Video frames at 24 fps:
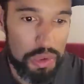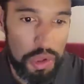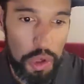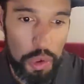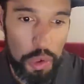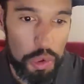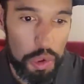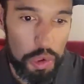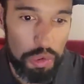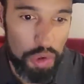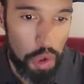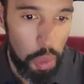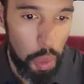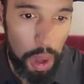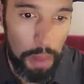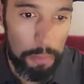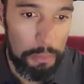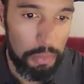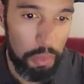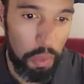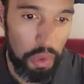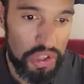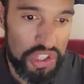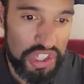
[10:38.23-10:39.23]
don't grow
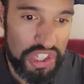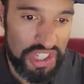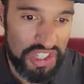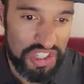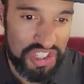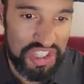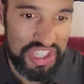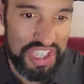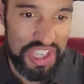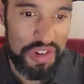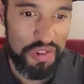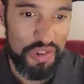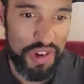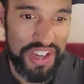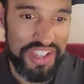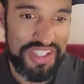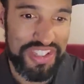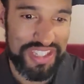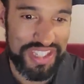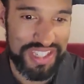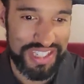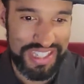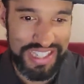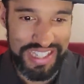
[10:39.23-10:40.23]
up watching ski
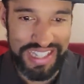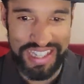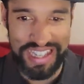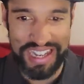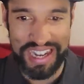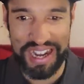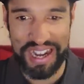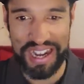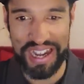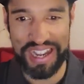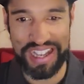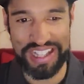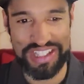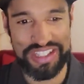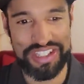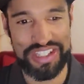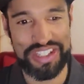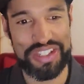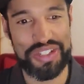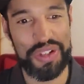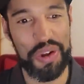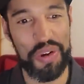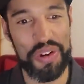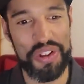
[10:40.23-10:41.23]
racing. It's
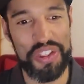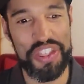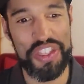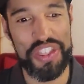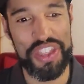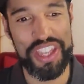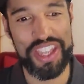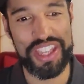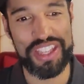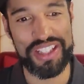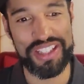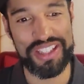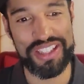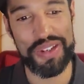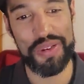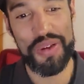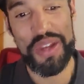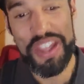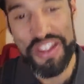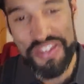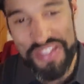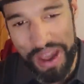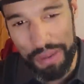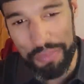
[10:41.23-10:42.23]
just not a thing. And
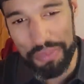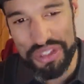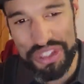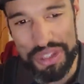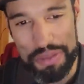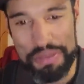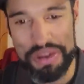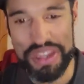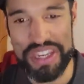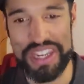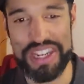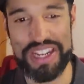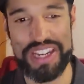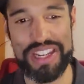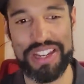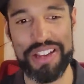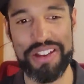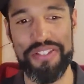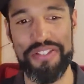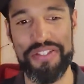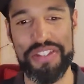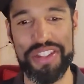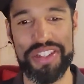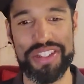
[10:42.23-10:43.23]
so that was the beginning
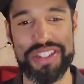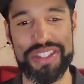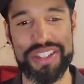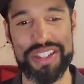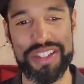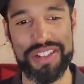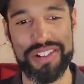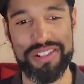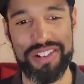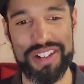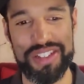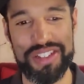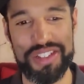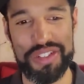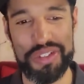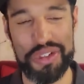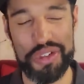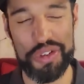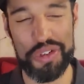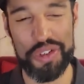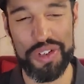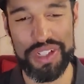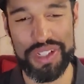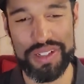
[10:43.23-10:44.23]
of this crazy
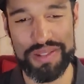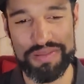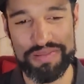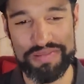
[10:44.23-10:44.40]
story.